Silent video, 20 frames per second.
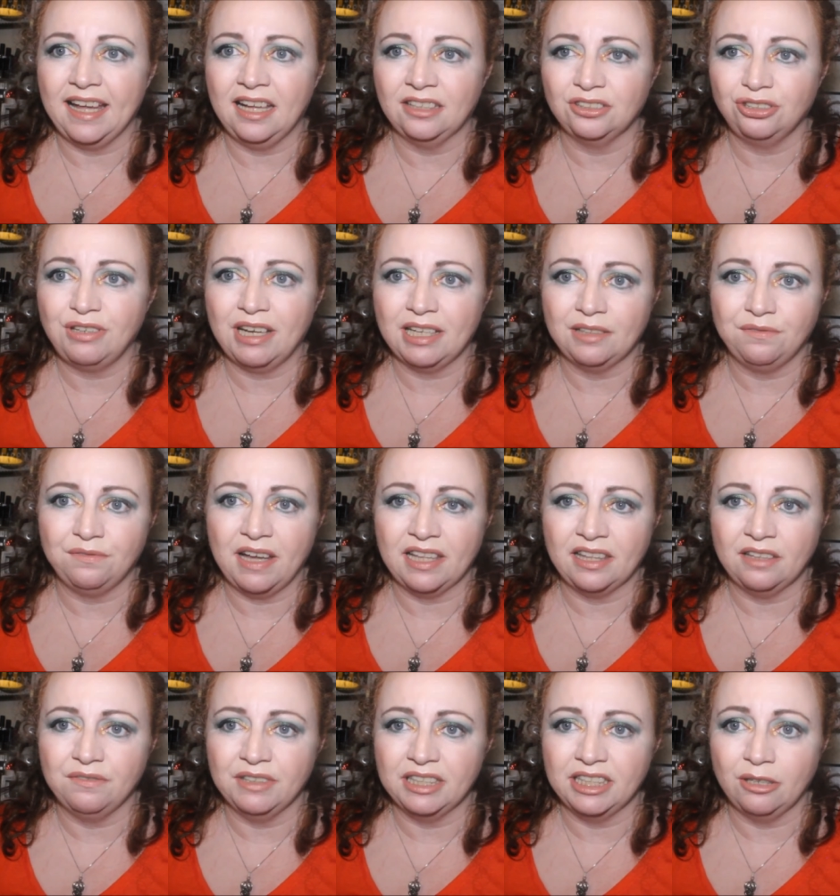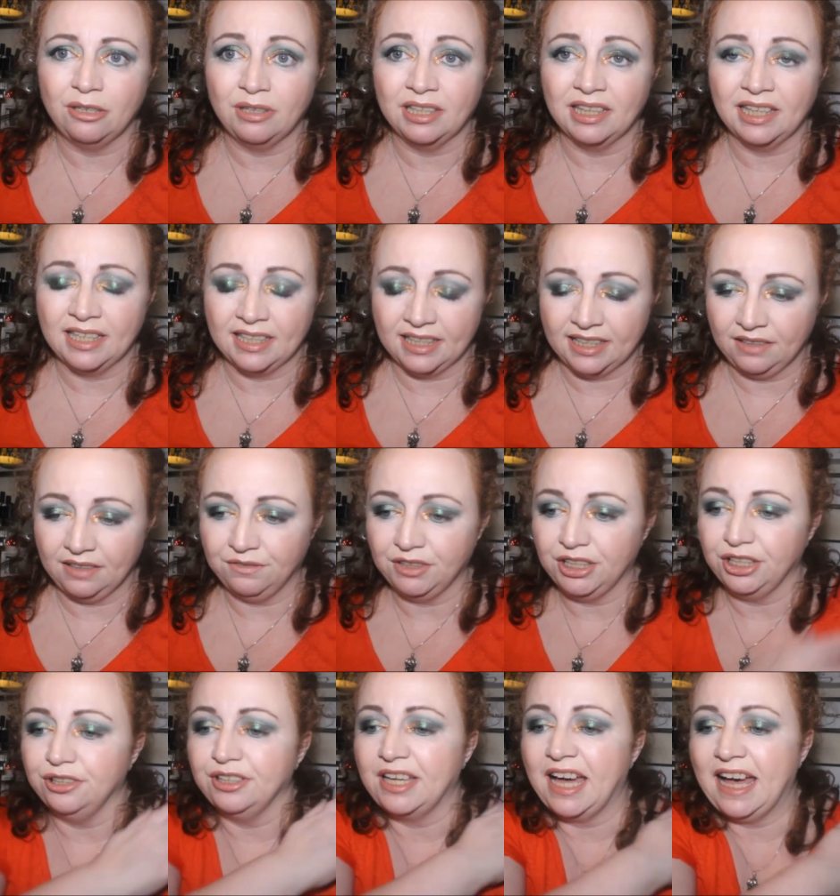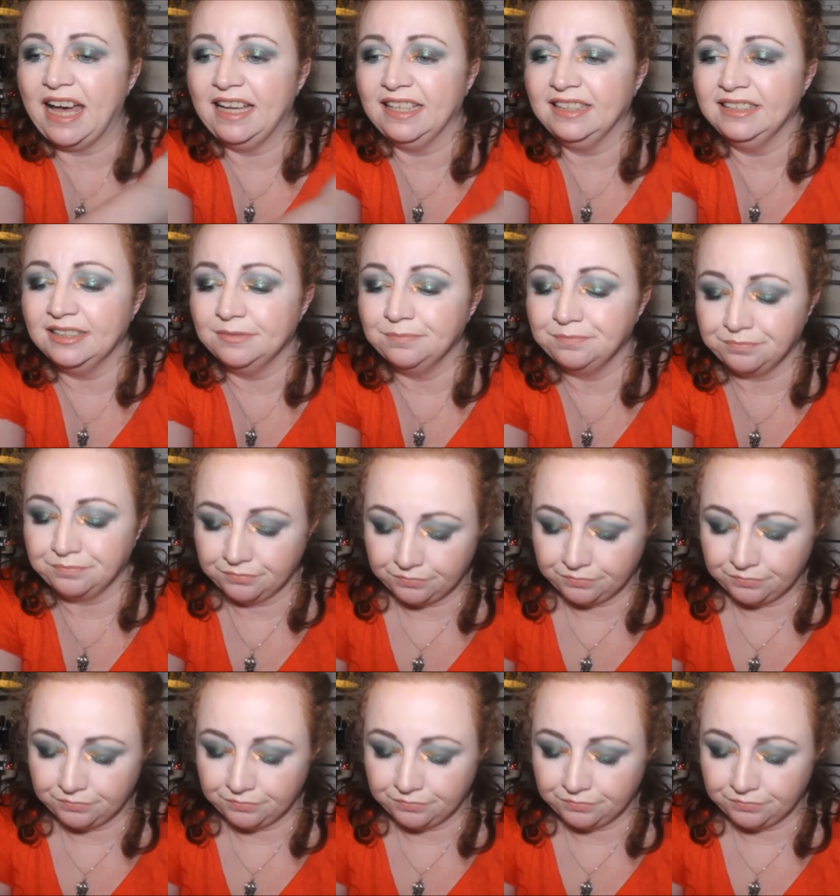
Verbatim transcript: I'll try and find the video and link it for you guys.